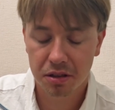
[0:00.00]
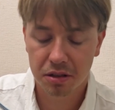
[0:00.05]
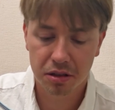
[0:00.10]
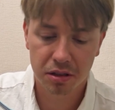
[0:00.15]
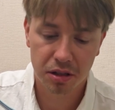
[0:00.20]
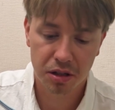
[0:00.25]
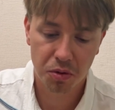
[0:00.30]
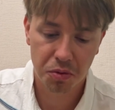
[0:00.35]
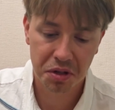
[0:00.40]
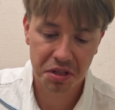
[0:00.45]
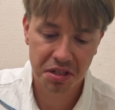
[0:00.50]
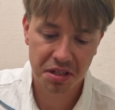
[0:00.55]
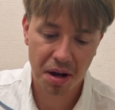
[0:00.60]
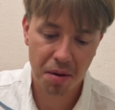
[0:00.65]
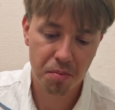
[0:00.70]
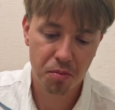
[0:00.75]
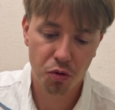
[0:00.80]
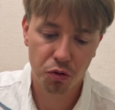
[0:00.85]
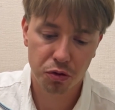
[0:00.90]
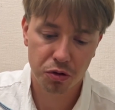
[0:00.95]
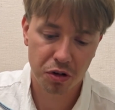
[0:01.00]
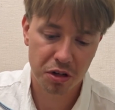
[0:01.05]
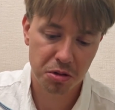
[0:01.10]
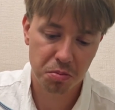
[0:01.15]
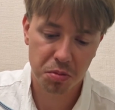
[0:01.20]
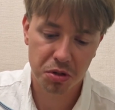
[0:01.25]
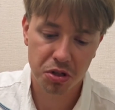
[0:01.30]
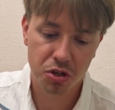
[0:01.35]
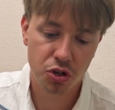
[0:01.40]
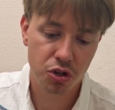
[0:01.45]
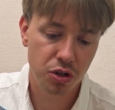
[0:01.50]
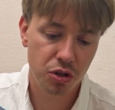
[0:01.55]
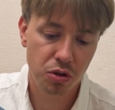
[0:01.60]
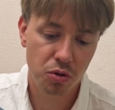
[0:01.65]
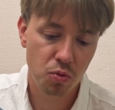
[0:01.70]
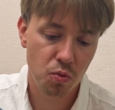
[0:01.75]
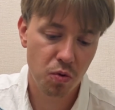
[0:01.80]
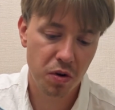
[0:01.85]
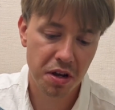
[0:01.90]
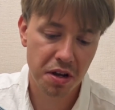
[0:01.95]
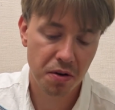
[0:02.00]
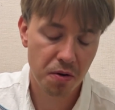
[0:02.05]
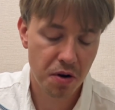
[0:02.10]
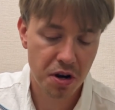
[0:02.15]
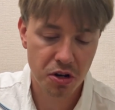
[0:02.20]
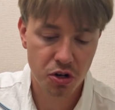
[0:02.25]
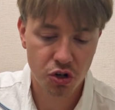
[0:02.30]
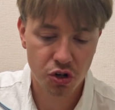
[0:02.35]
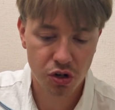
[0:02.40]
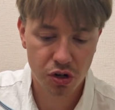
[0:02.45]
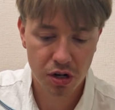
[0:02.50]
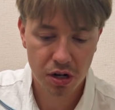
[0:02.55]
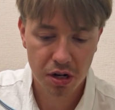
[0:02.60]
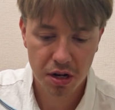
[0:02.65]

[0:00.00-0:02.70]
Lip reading: With some move transposition, we reach